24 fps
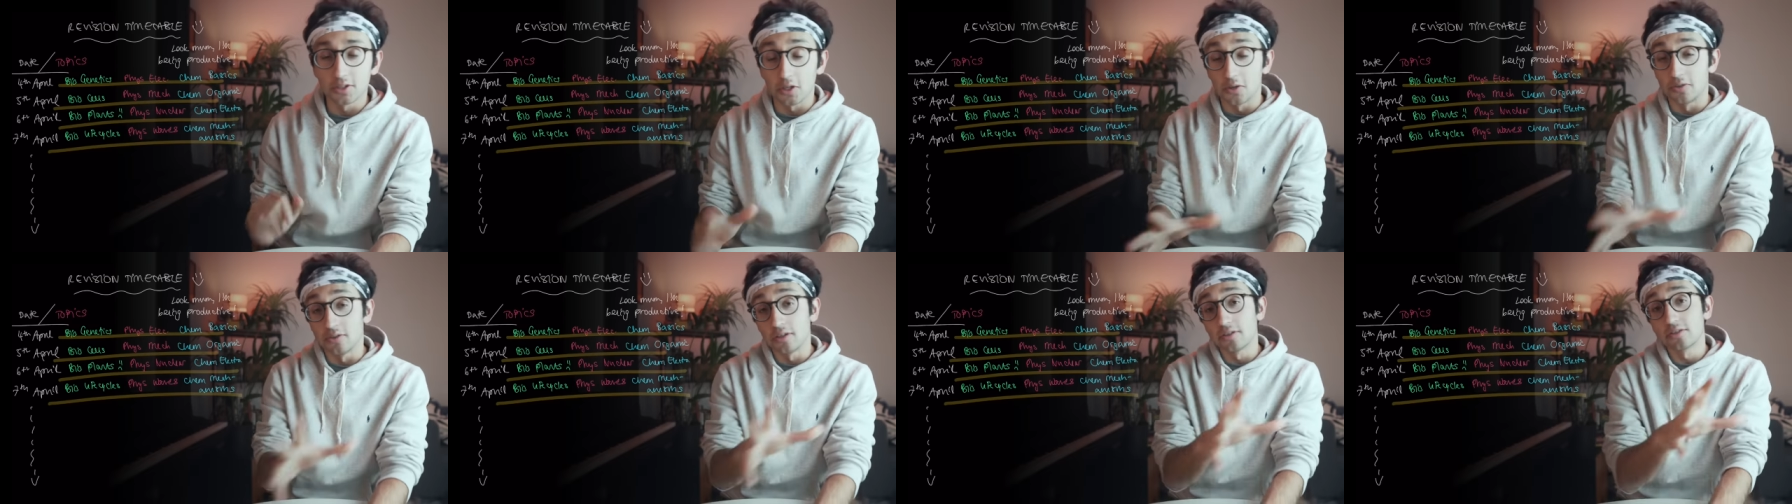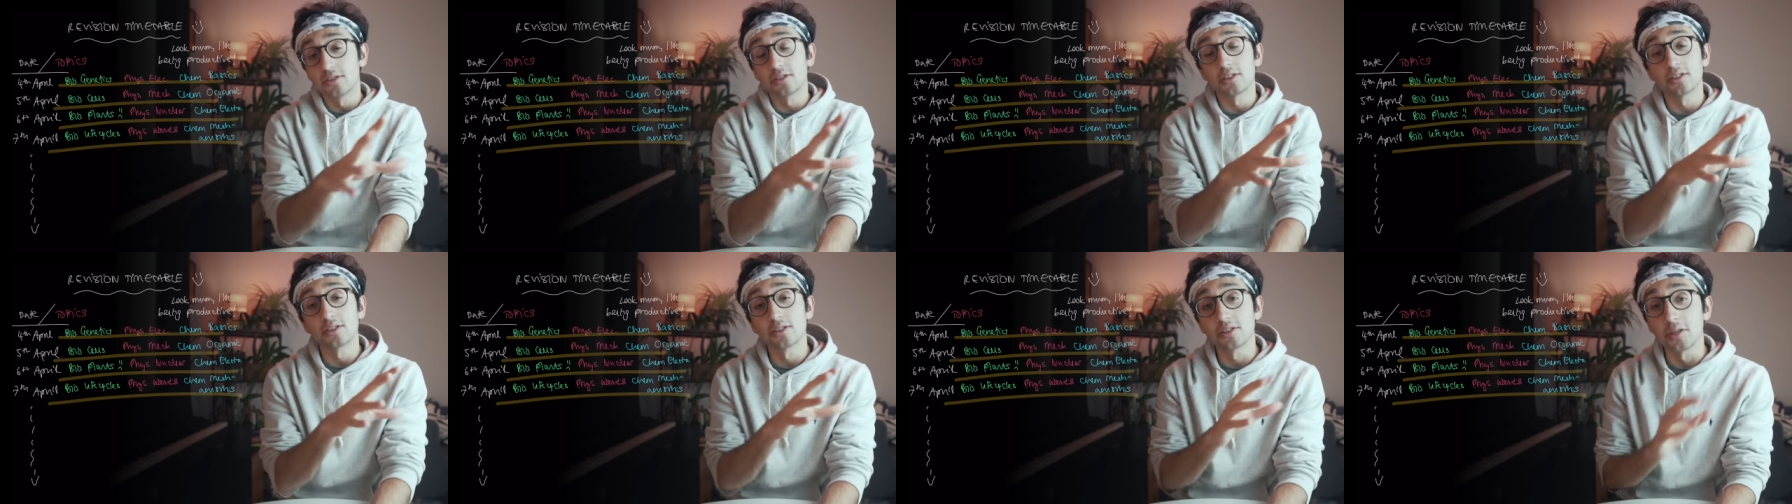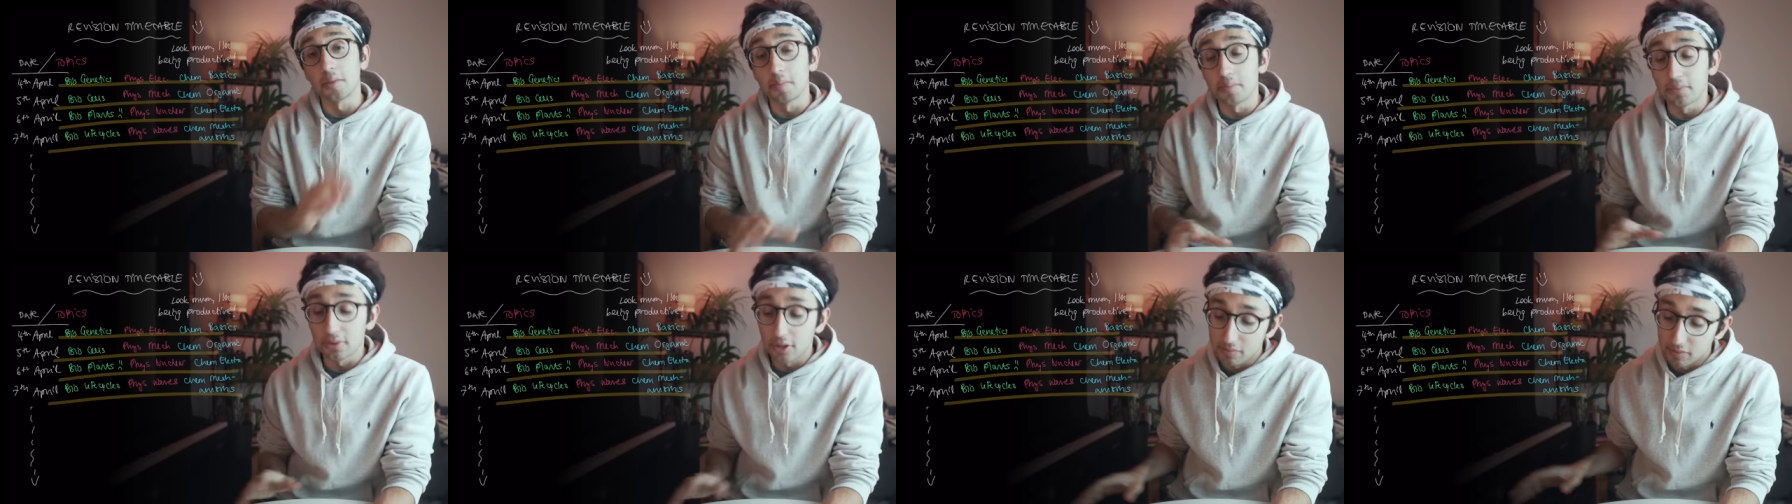So those are just
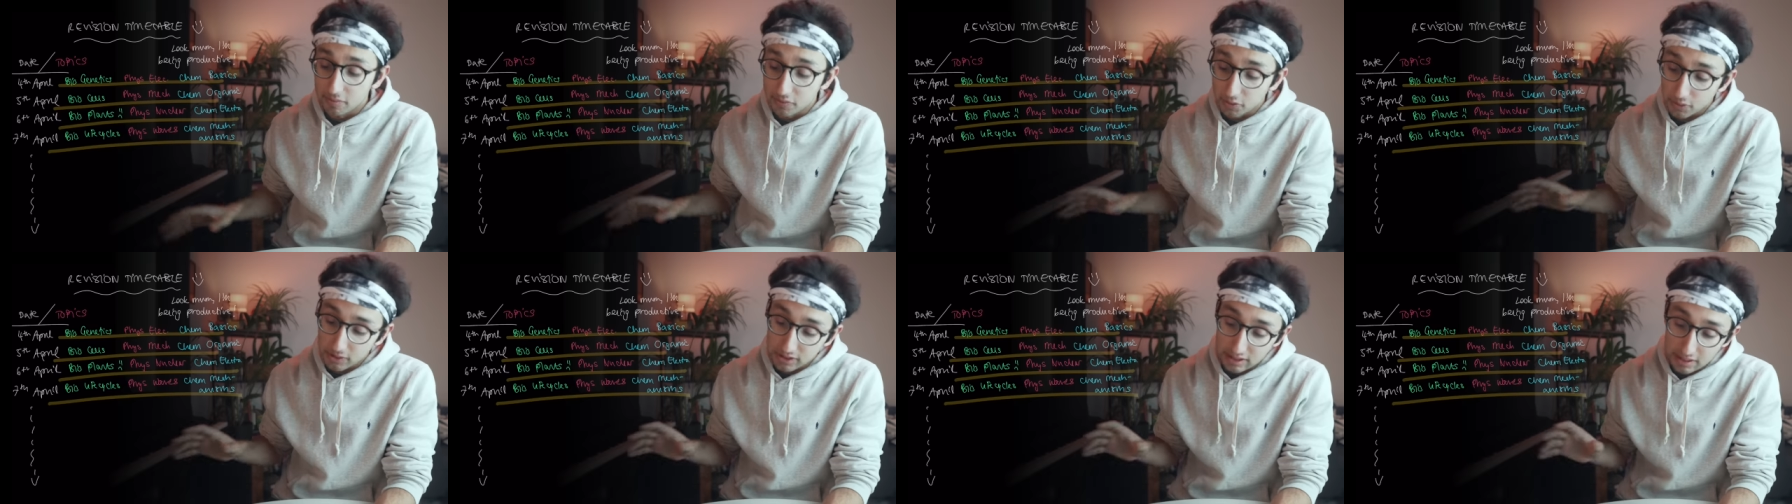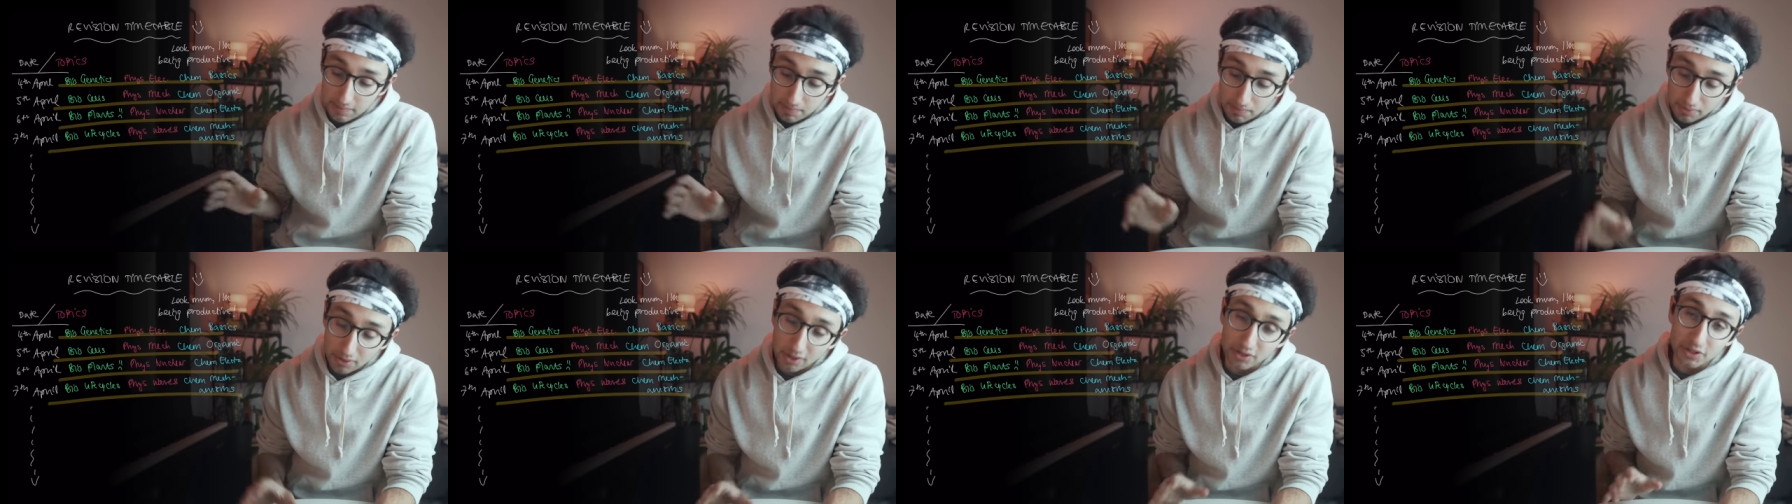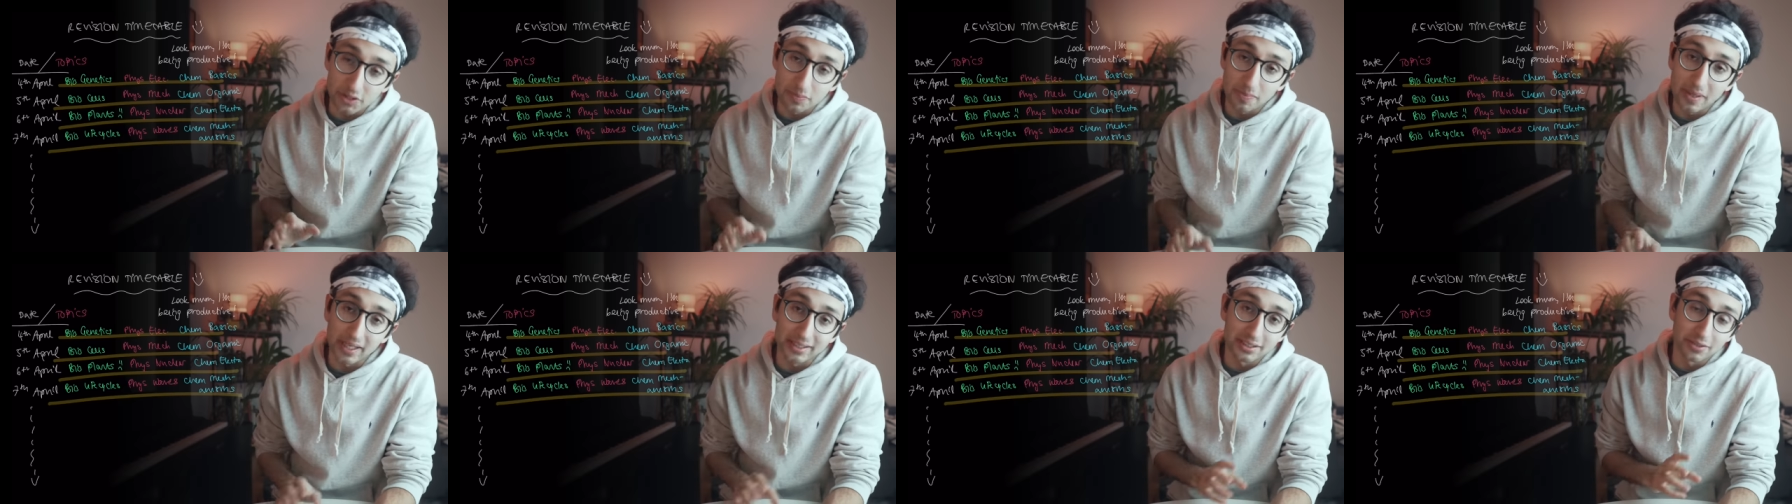some problems with the
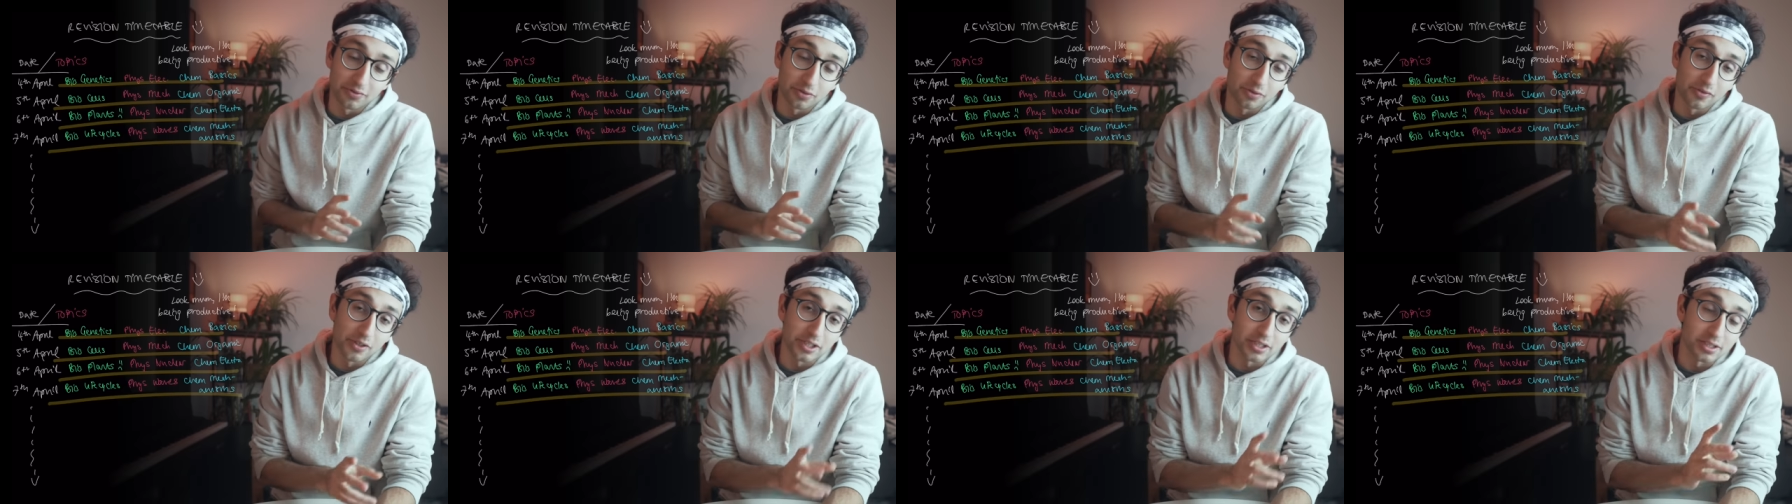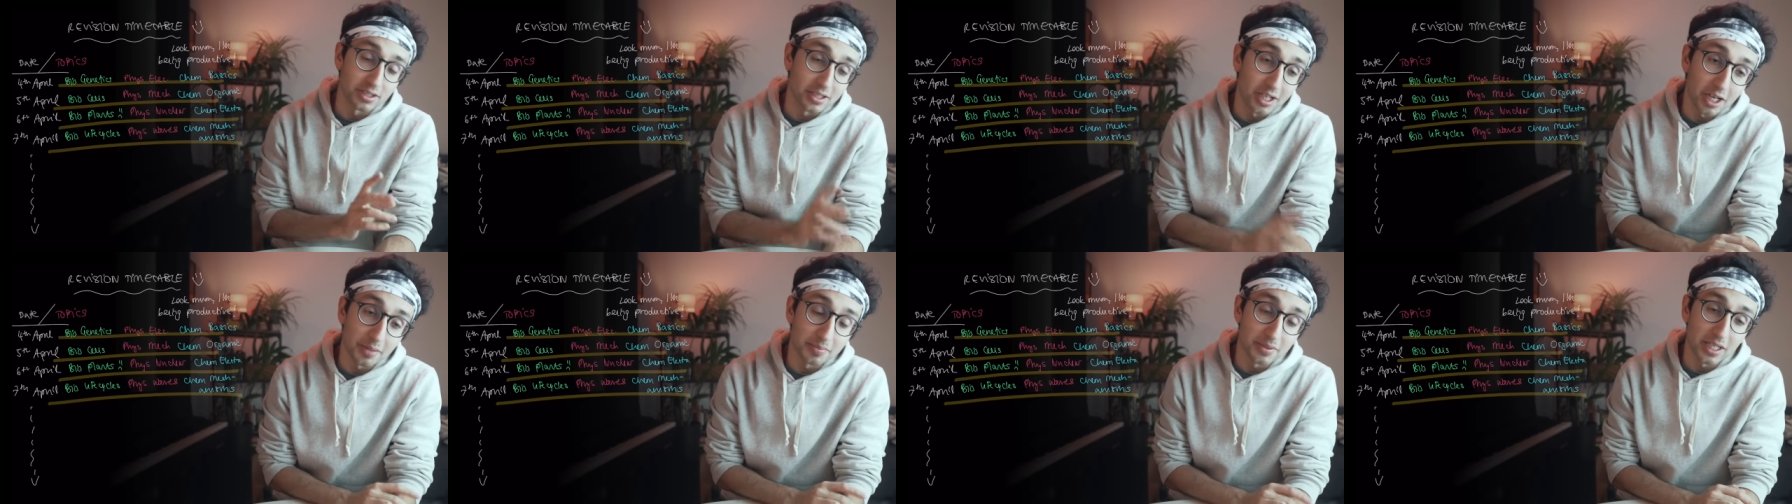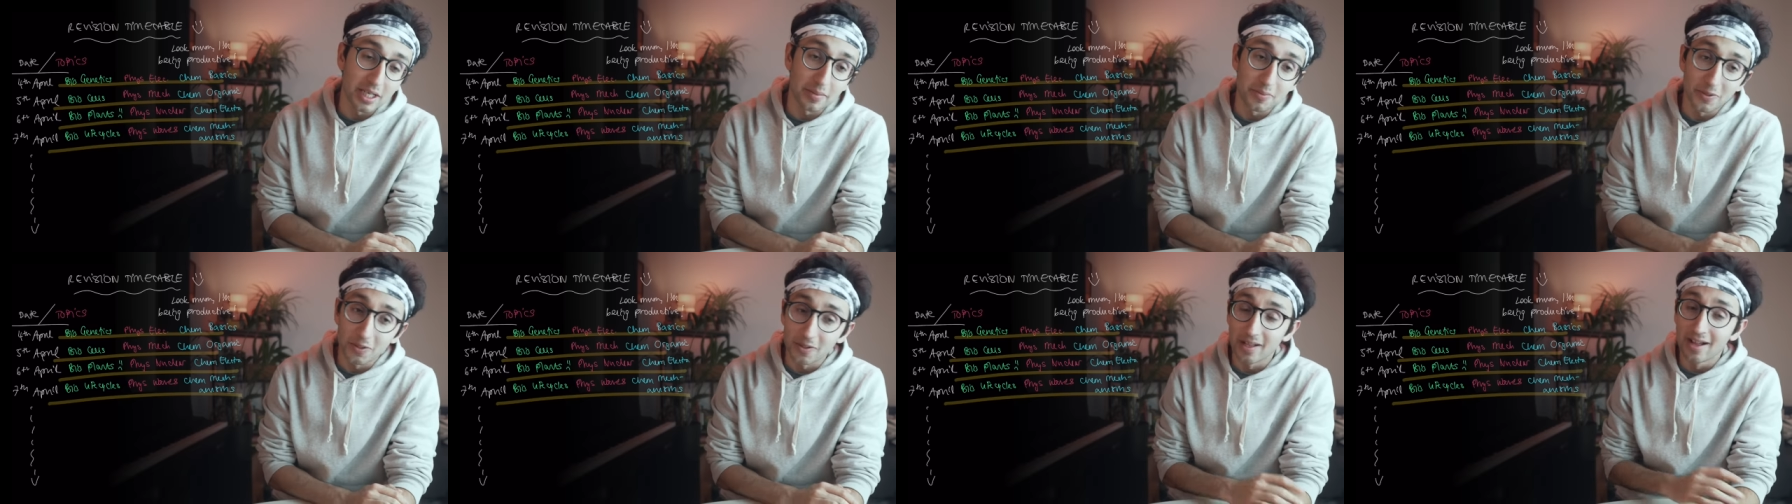prospective revision
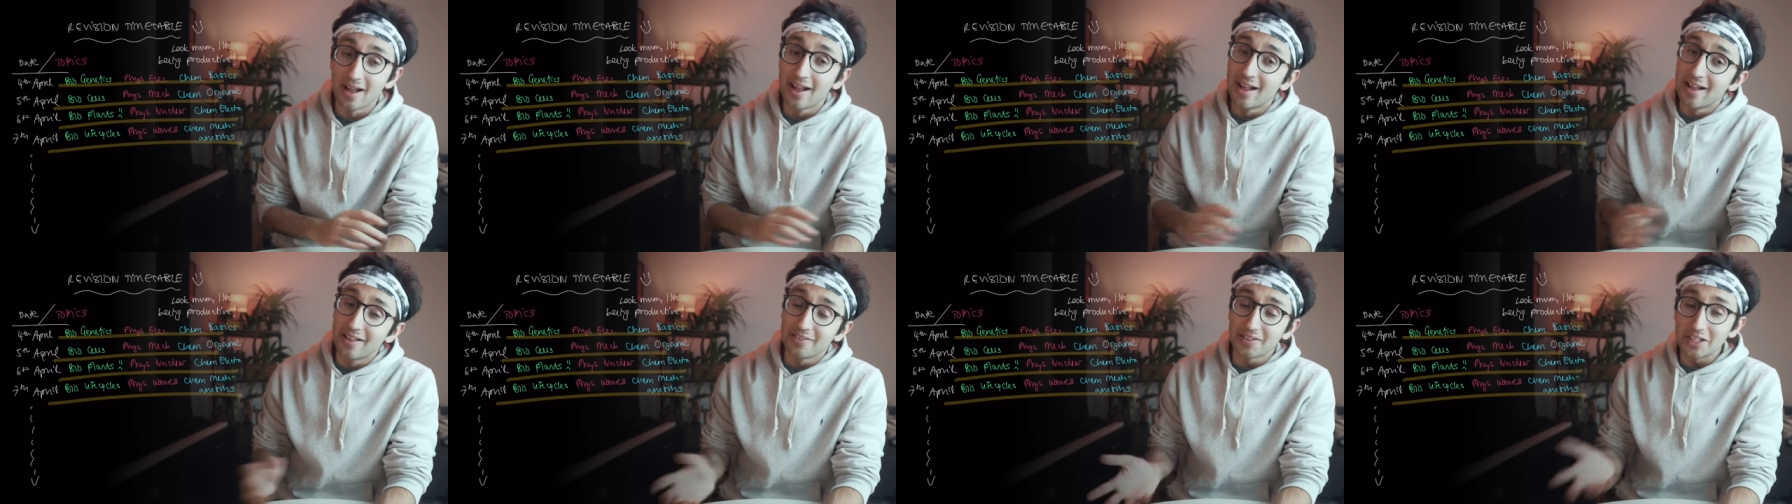timetable.